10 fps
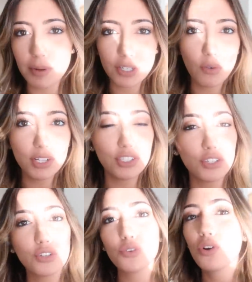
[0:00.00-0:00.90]
I'm just going
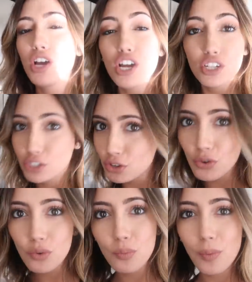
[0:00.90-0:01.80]
to
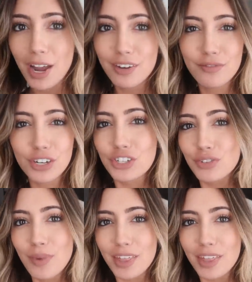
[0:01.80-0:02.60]
do my inversion